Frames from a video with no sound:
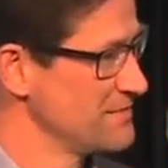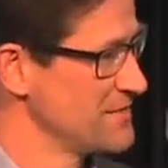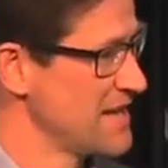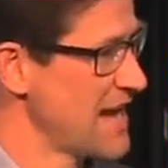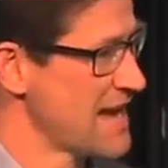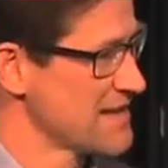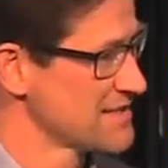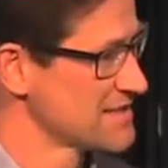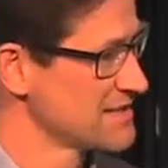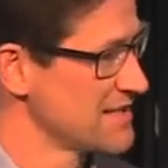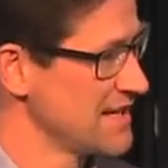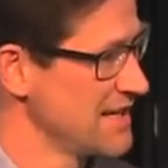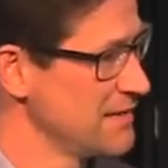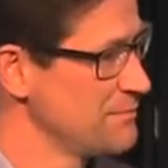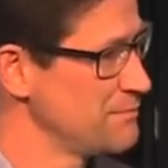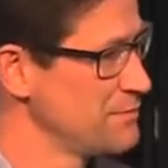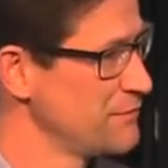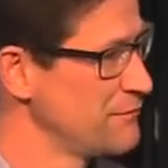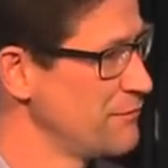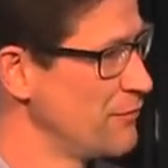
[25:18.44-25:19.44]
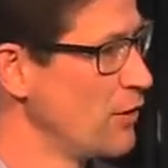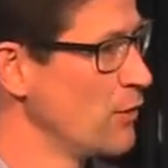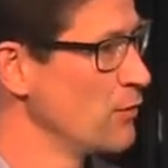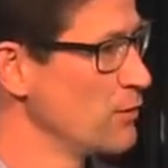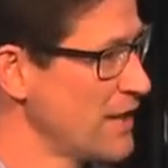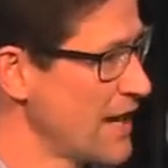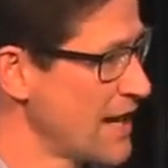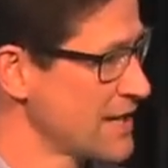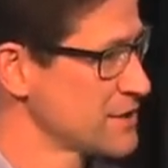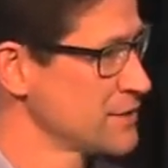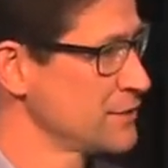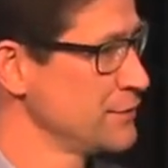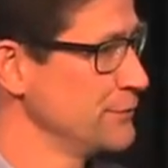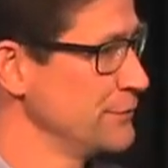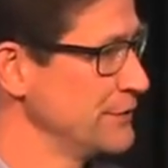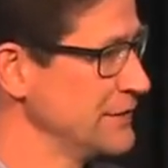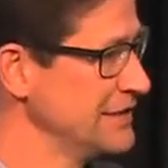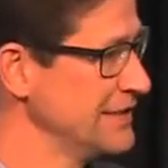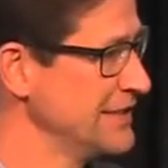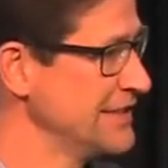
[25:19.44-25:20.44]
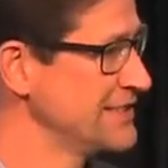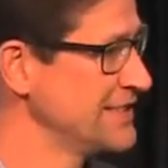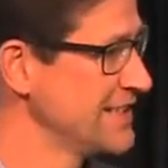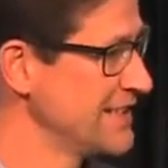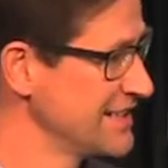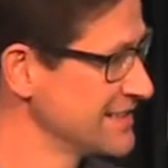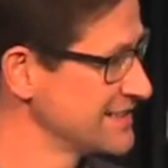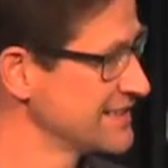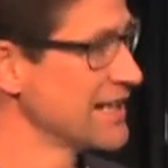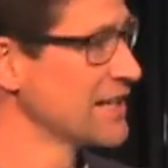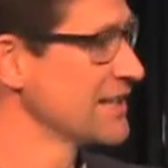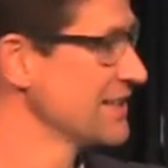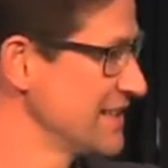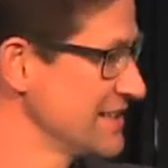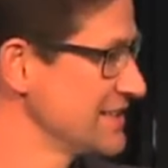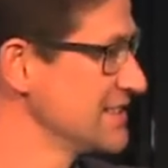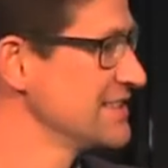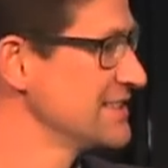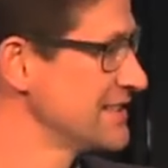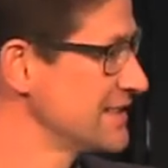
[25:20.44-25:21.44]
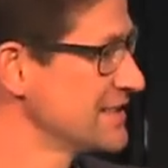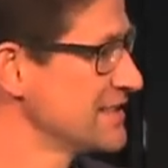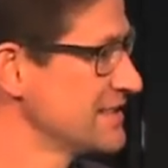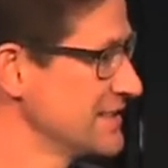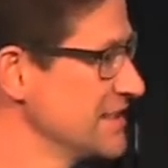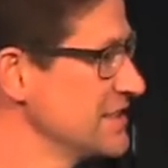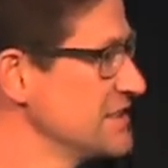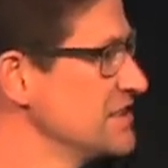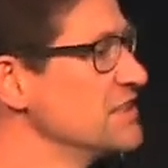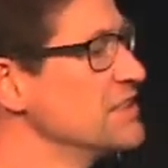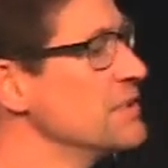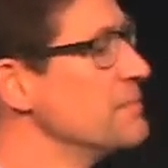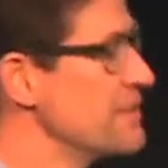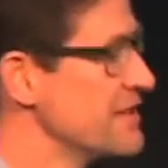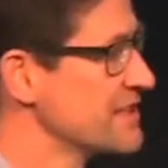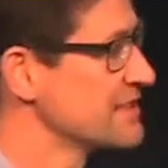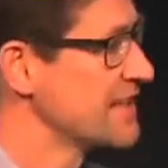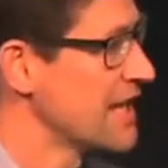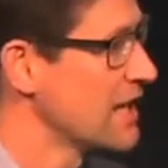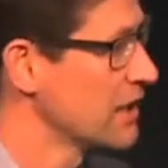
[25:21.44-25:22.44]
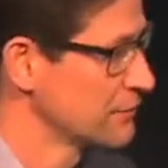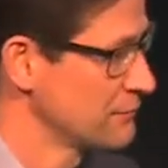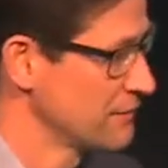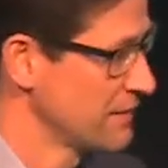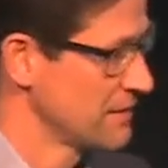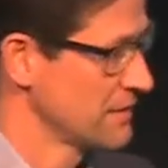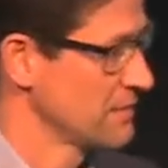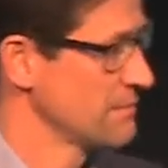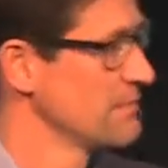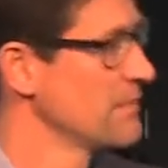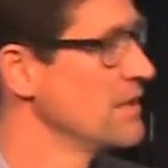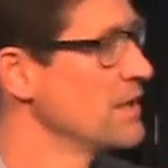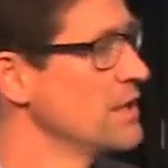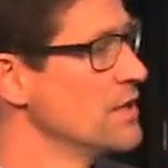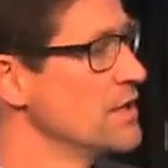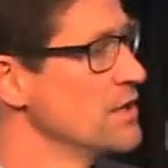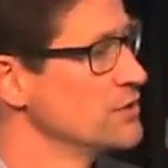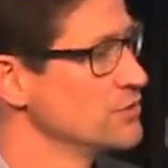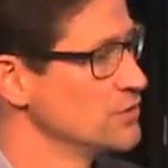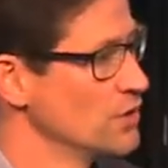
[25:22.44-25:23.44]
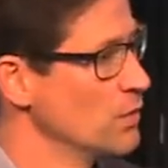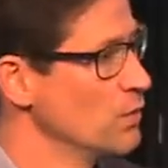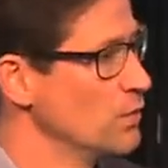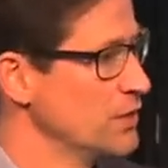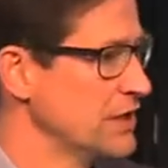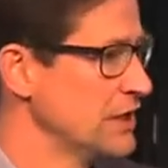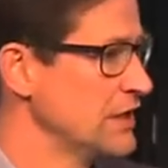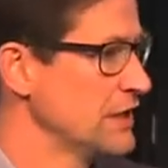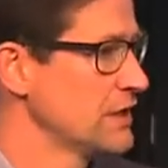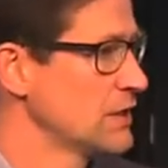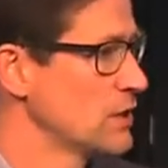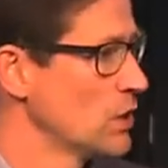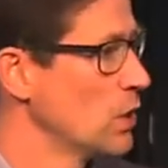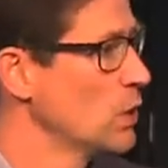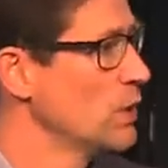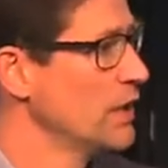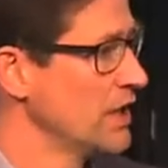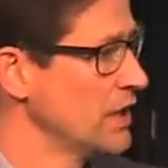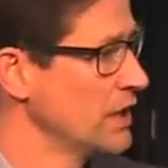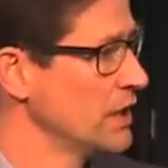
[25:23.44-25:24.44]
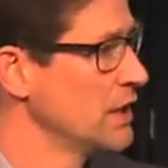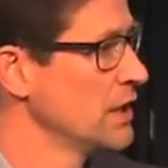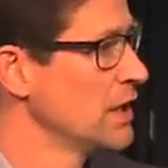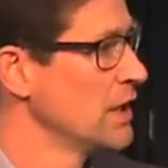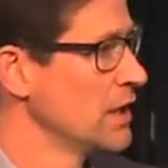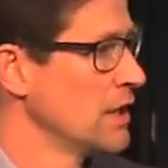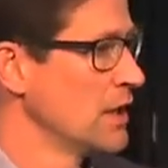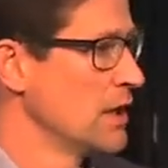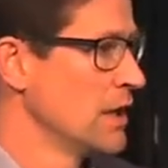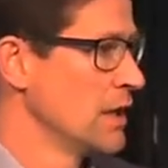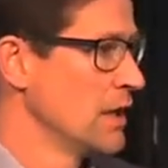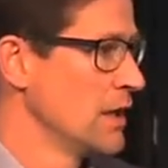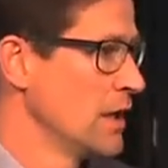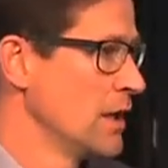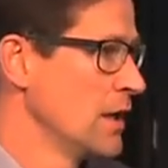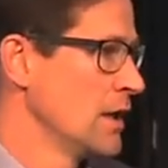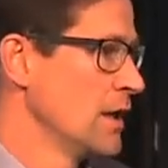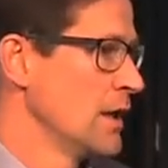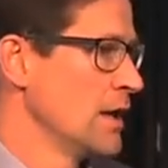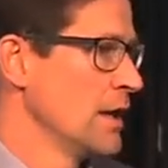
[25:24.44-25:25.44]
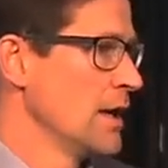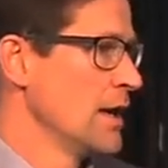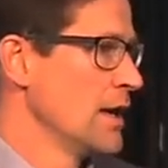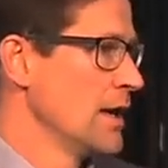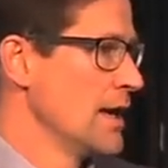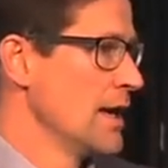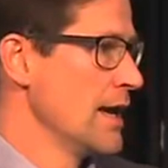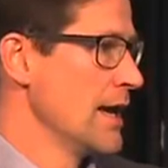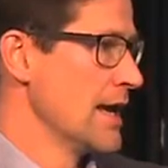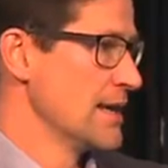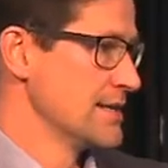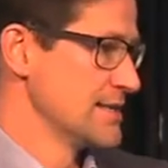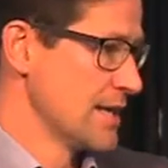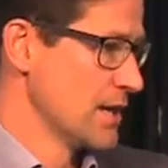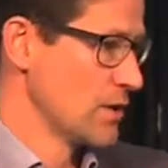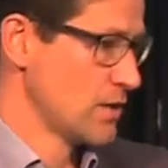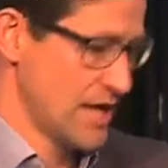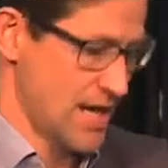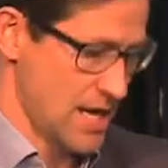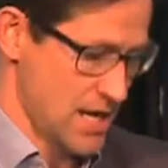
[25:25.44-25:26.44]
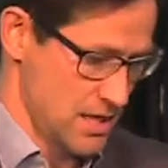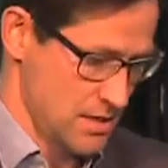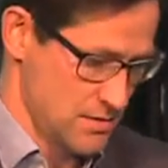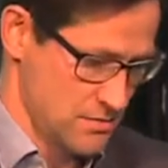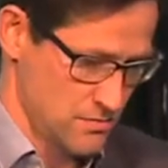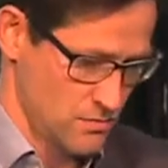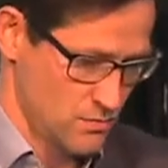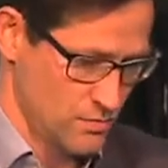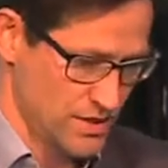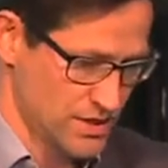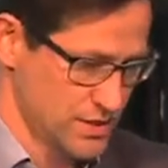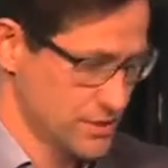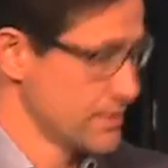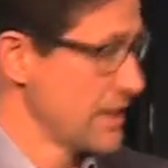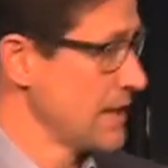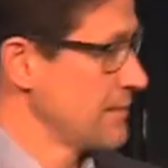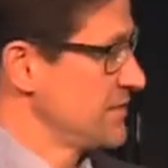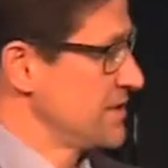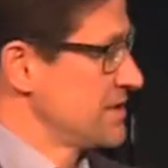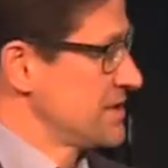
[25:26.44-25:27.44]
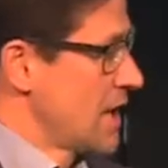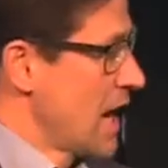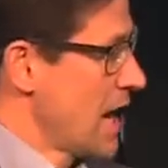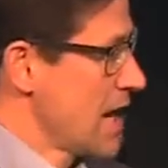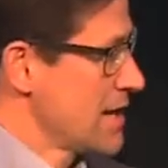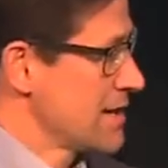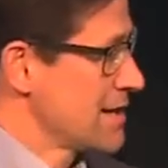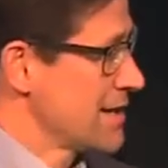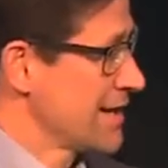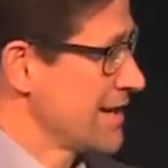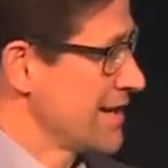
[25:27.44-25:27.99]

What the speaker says: Yes. Before we actually release it and say this is the best algorithm. So we go in and say, okay, we scrape the site